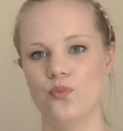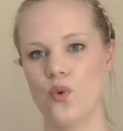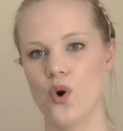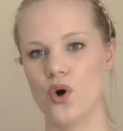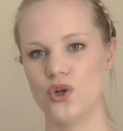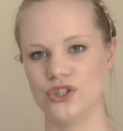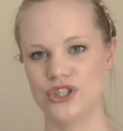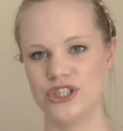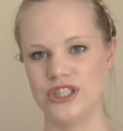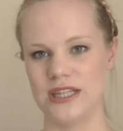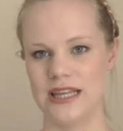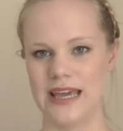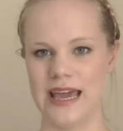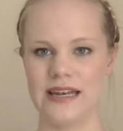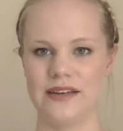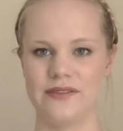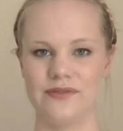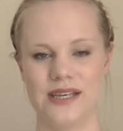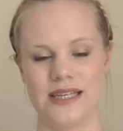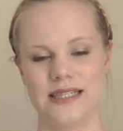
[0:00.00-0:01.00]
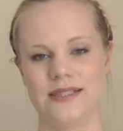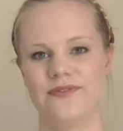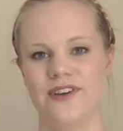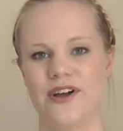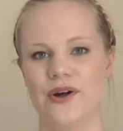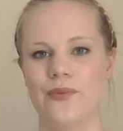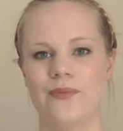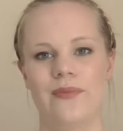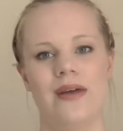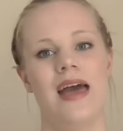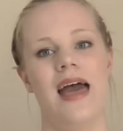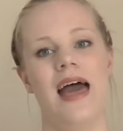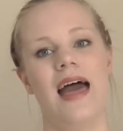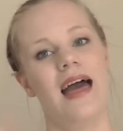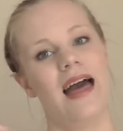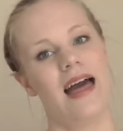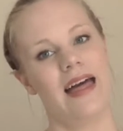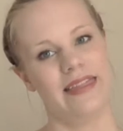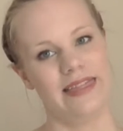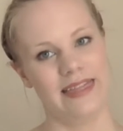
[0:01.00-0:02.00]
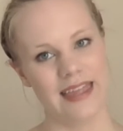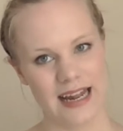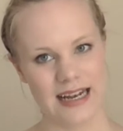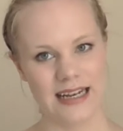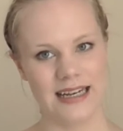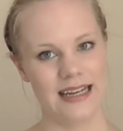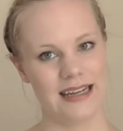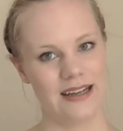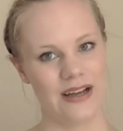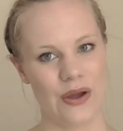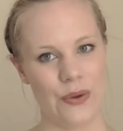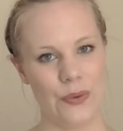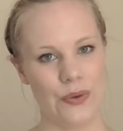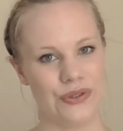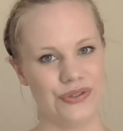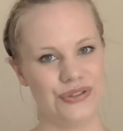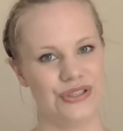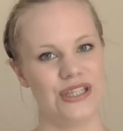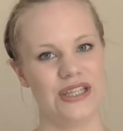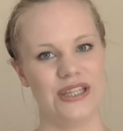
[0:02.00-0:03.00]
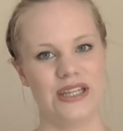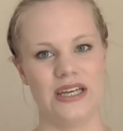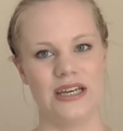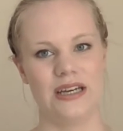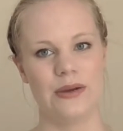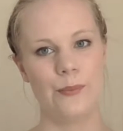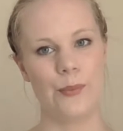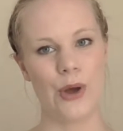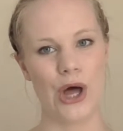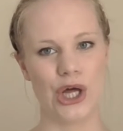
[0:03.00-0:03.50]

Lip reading: watch to the end of this film and then go on to the